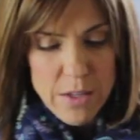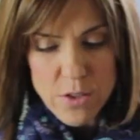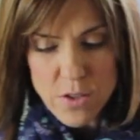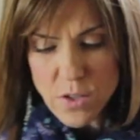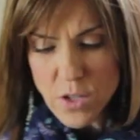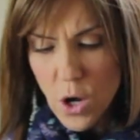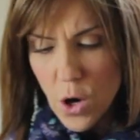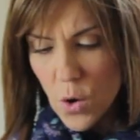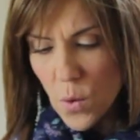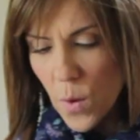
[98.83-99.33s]

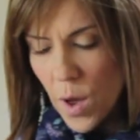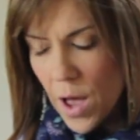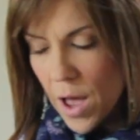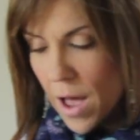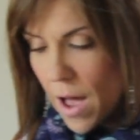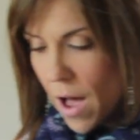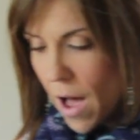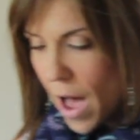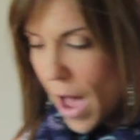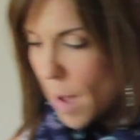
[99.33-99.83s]
So
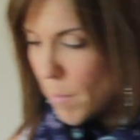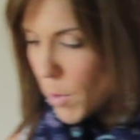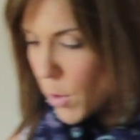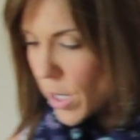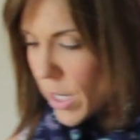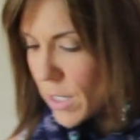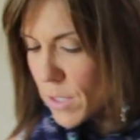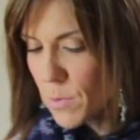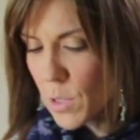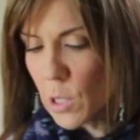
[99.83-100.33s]

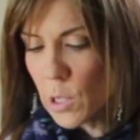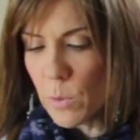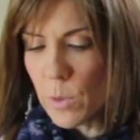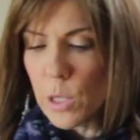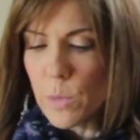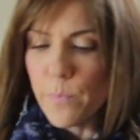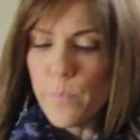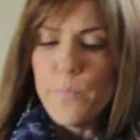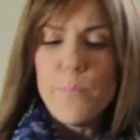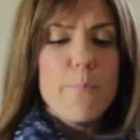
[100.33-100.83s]
I'm going
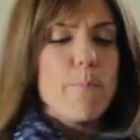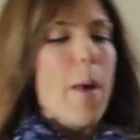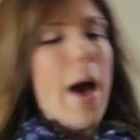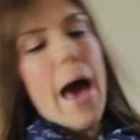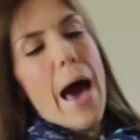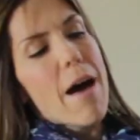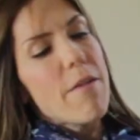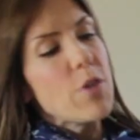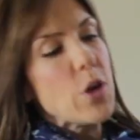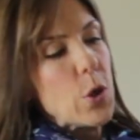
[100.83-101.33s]
to
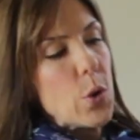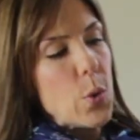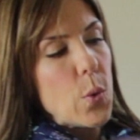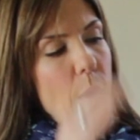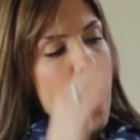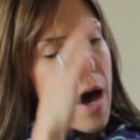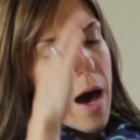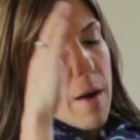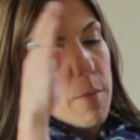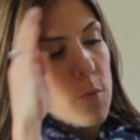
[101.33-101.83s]
have
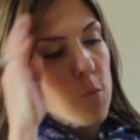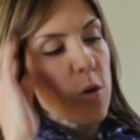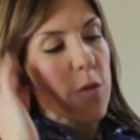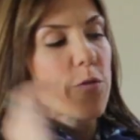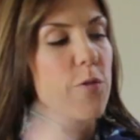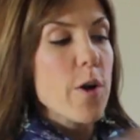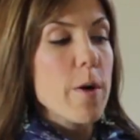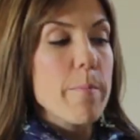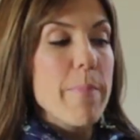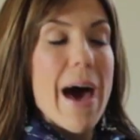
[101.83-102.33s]
you
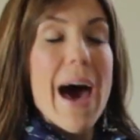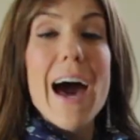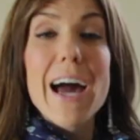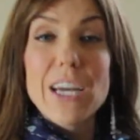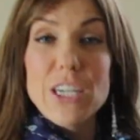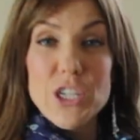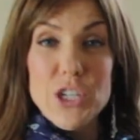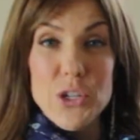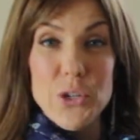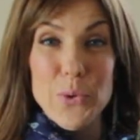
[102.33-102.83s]
refer
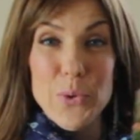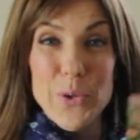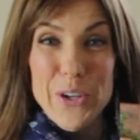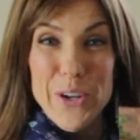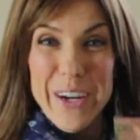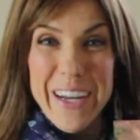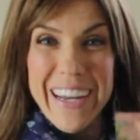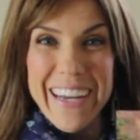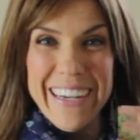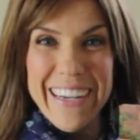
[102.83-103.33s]
back to
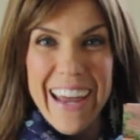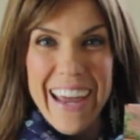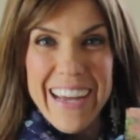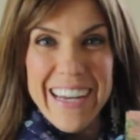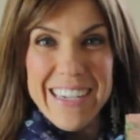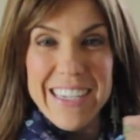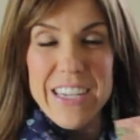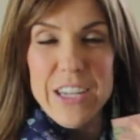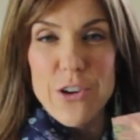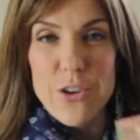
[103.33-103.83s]
your
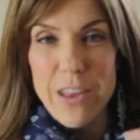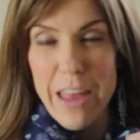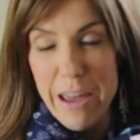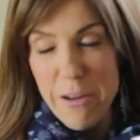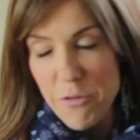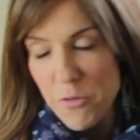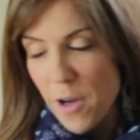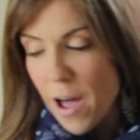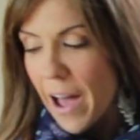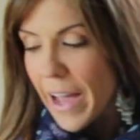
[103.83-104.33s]
Ignite Your
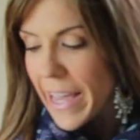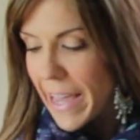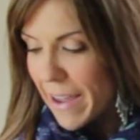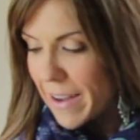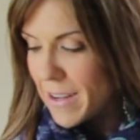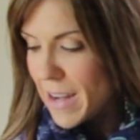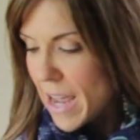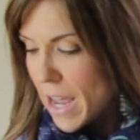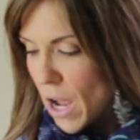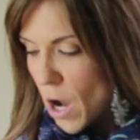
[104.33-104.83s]
Life
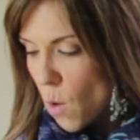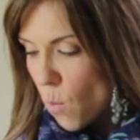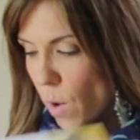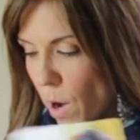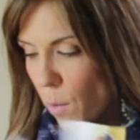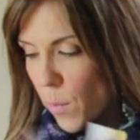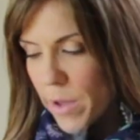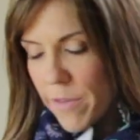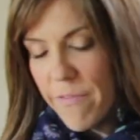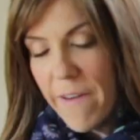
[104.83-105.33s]
again,
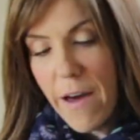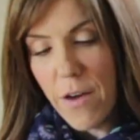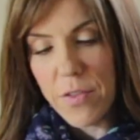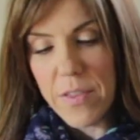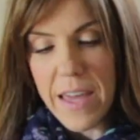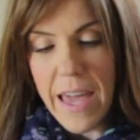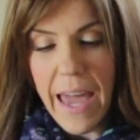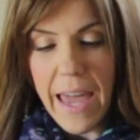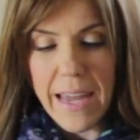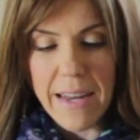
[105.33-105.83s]
where we
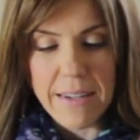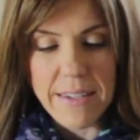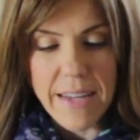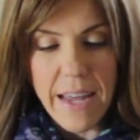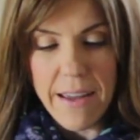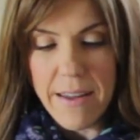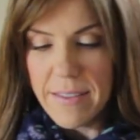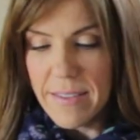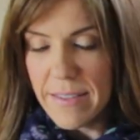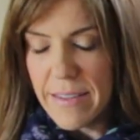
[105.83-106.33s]
found the
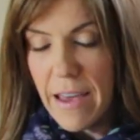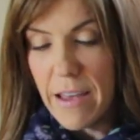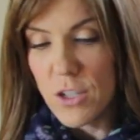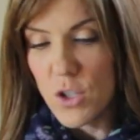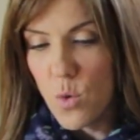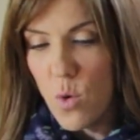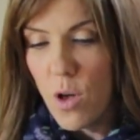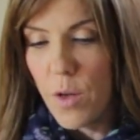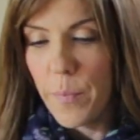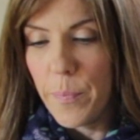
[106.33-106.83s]
8-day
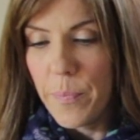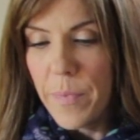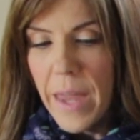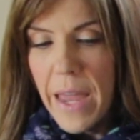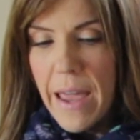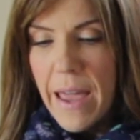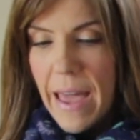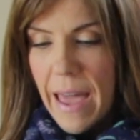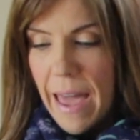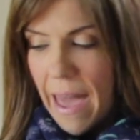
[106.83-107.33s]
schedule.
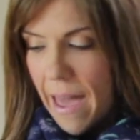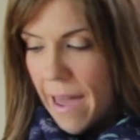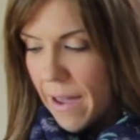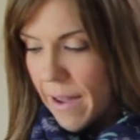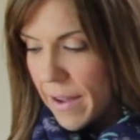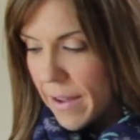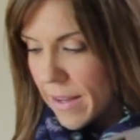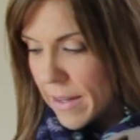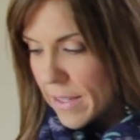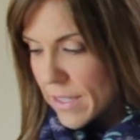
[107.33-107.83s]

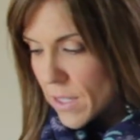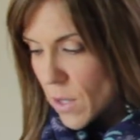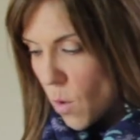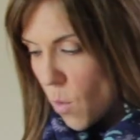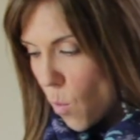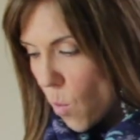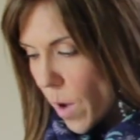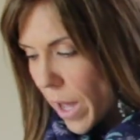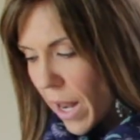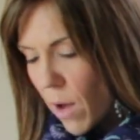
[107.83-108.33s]
And
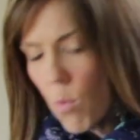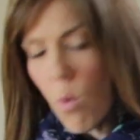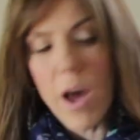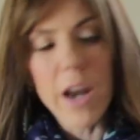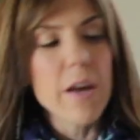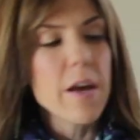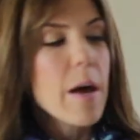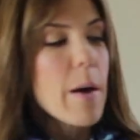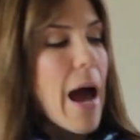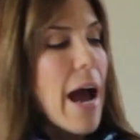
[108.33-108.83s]
what I
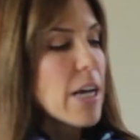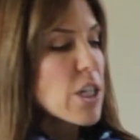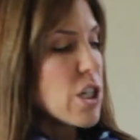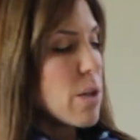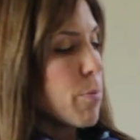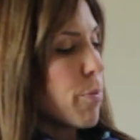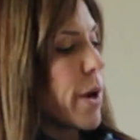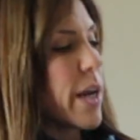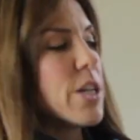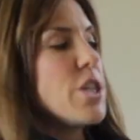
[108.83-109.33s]
want to
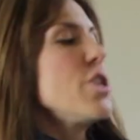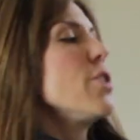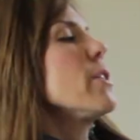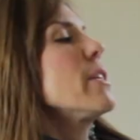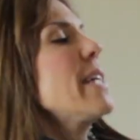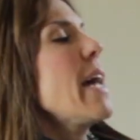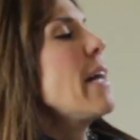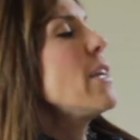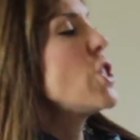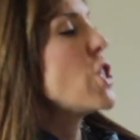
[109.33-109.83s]
actually bring to
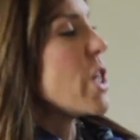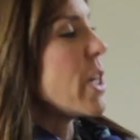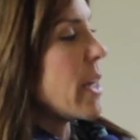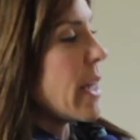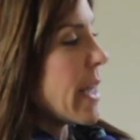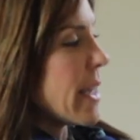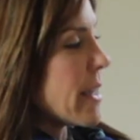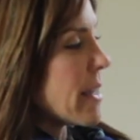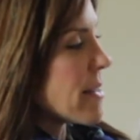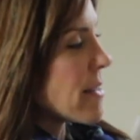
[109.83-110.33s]
your
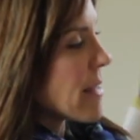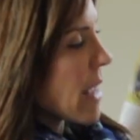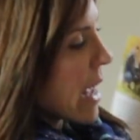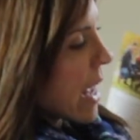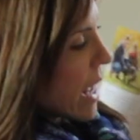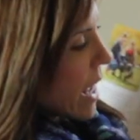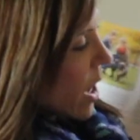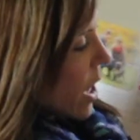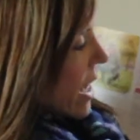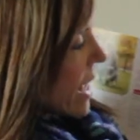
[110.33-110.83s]
attention
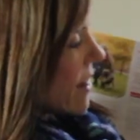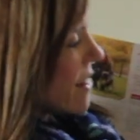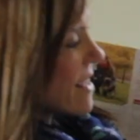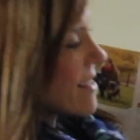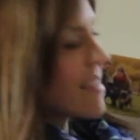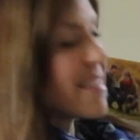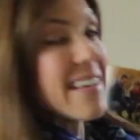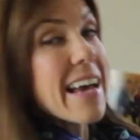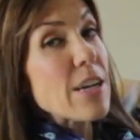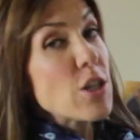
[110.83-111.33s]
is in
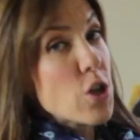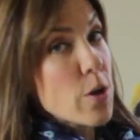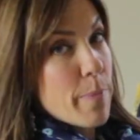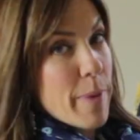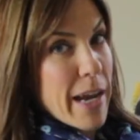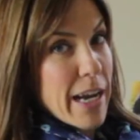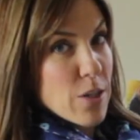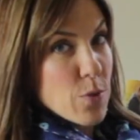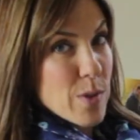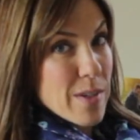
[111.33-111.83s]
the
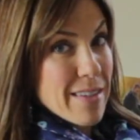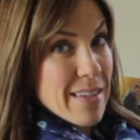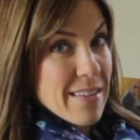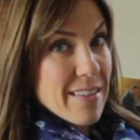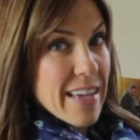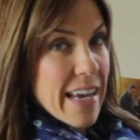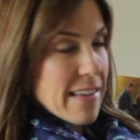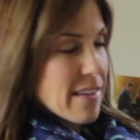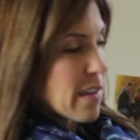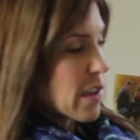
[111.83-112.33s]
center page where it
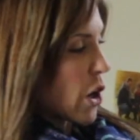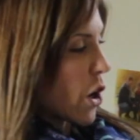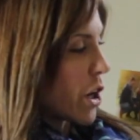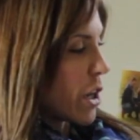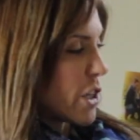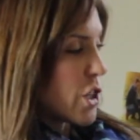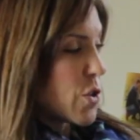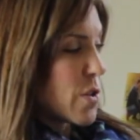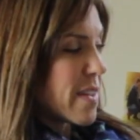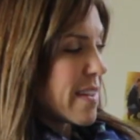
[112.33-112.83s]
says Get
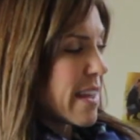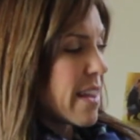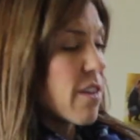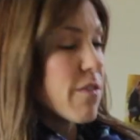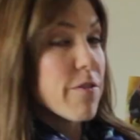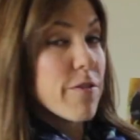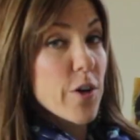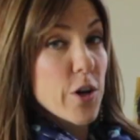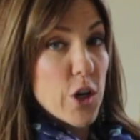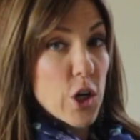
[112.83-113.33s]
Started, you see
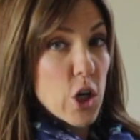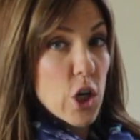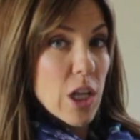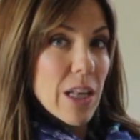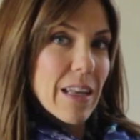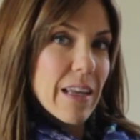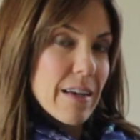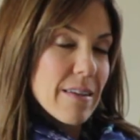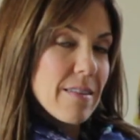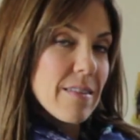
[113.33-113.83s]
the
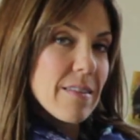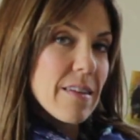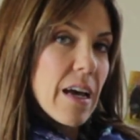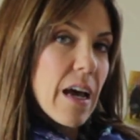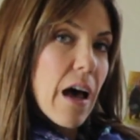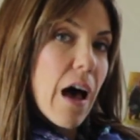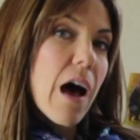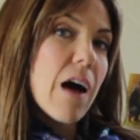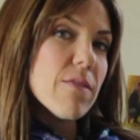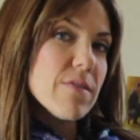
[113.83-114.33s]
vertical
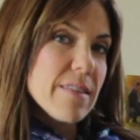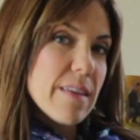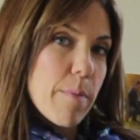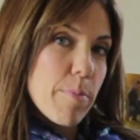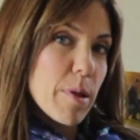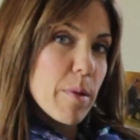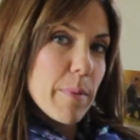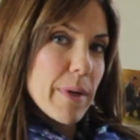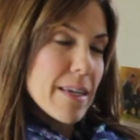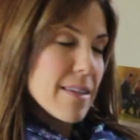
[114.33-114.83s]
list of
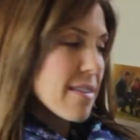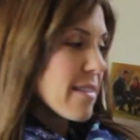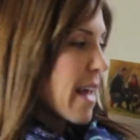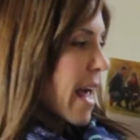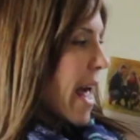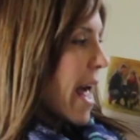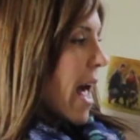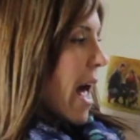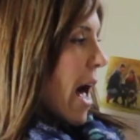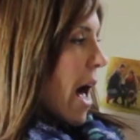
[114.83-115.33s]

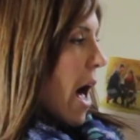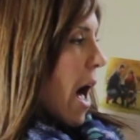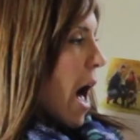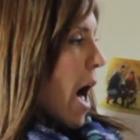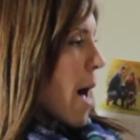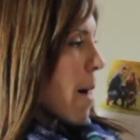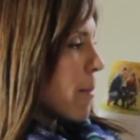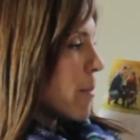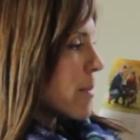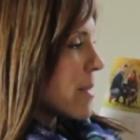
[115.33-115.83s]
supplements.
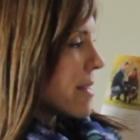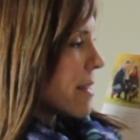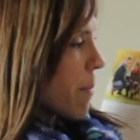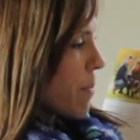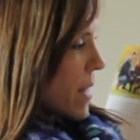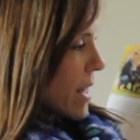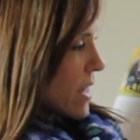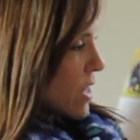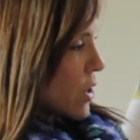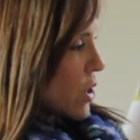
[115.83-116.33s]

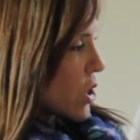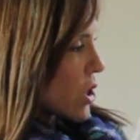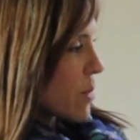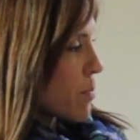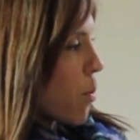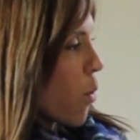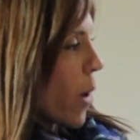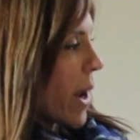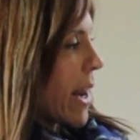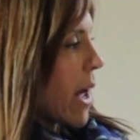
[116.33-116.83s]
Something to
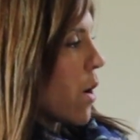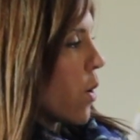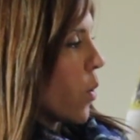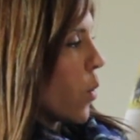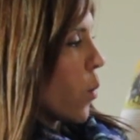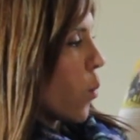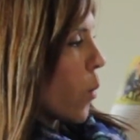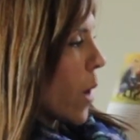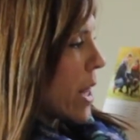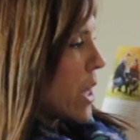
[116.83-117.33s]
just point
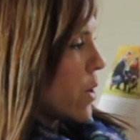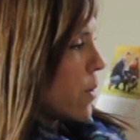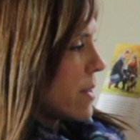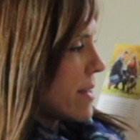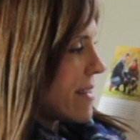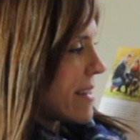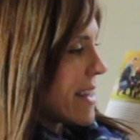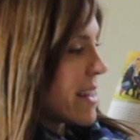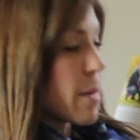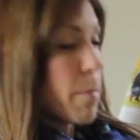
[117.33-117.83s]
out, when
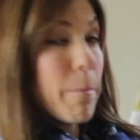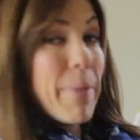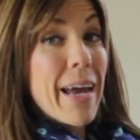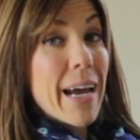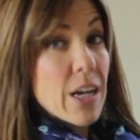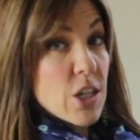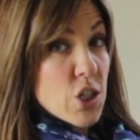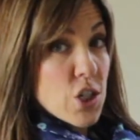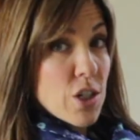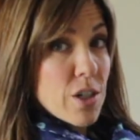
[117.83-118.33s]
you see the
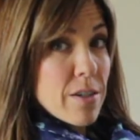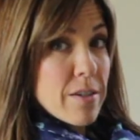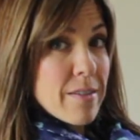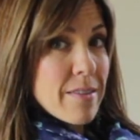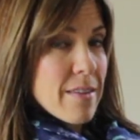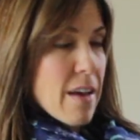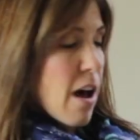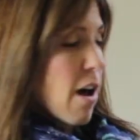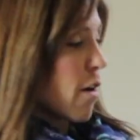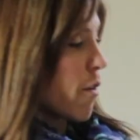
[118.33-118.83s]

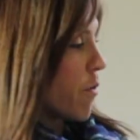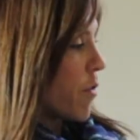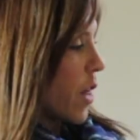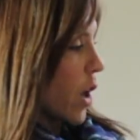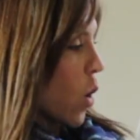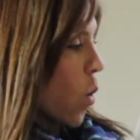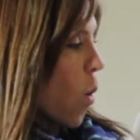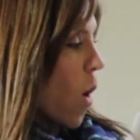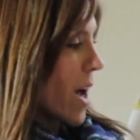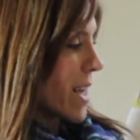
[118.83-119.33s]
pictures
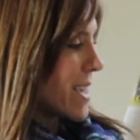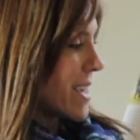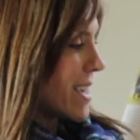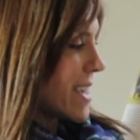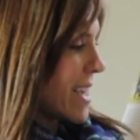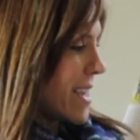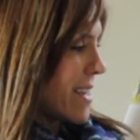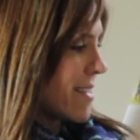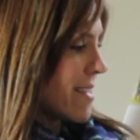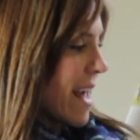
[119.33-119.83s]
of the
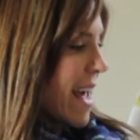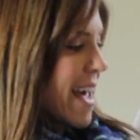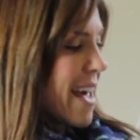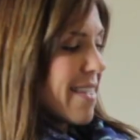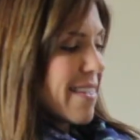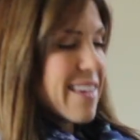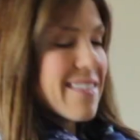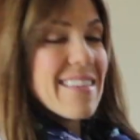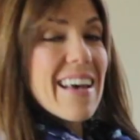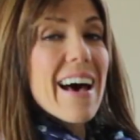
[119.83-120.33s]
quantities,
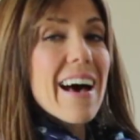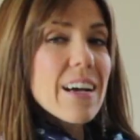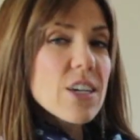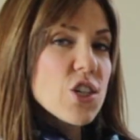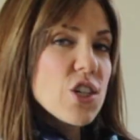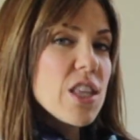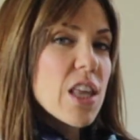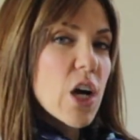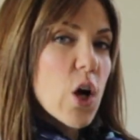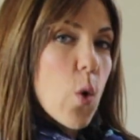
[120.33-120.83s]
that's
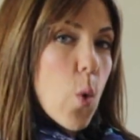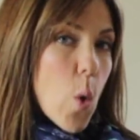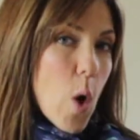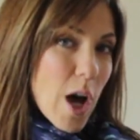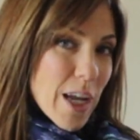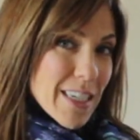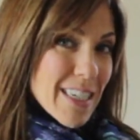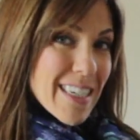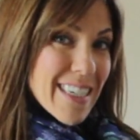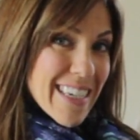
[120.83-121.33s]
actually the
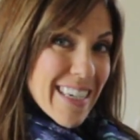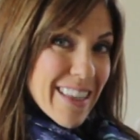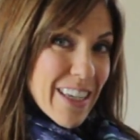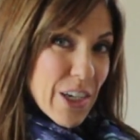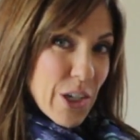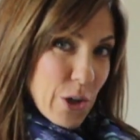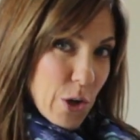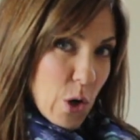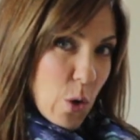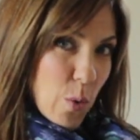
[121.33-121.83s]
quantity
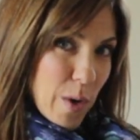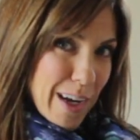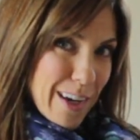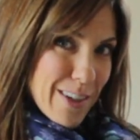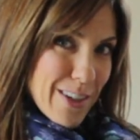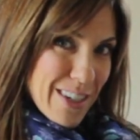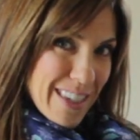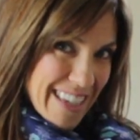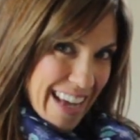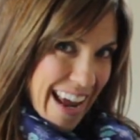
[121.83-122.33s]
that you're
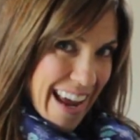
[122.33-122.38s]
going to